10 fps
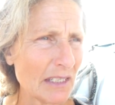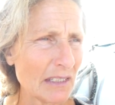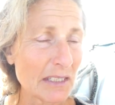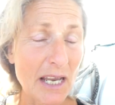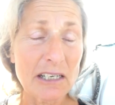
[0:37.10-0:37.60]

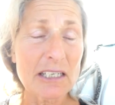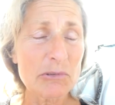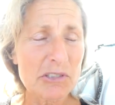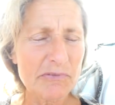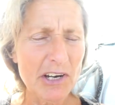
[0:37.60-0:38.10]
yeah, he
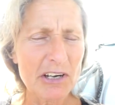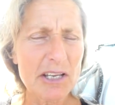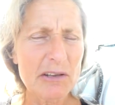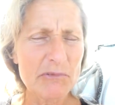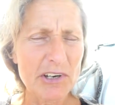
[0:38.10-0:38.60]
was
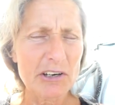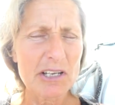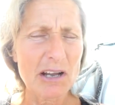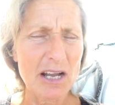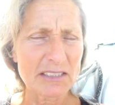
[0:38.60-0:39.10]

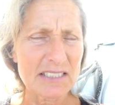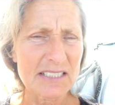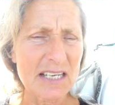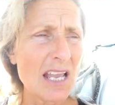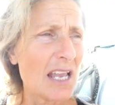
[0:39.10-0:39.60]
very
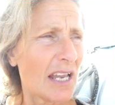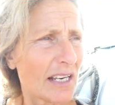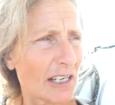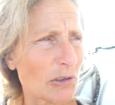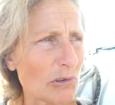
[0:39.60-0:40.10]
honest.
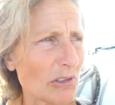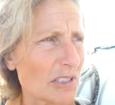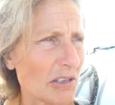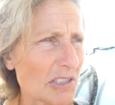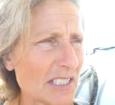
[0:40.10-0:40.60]
And I could
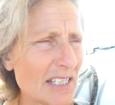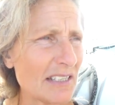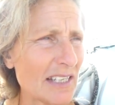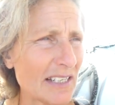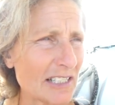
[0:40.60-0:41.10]
also see
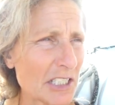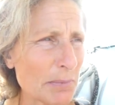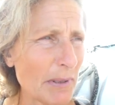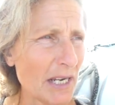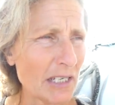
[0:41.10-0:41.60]
that in
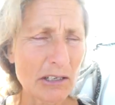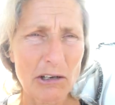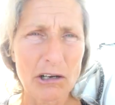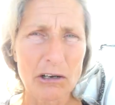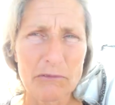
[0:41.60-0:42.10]
spite
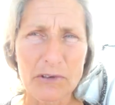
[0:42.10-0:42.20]
of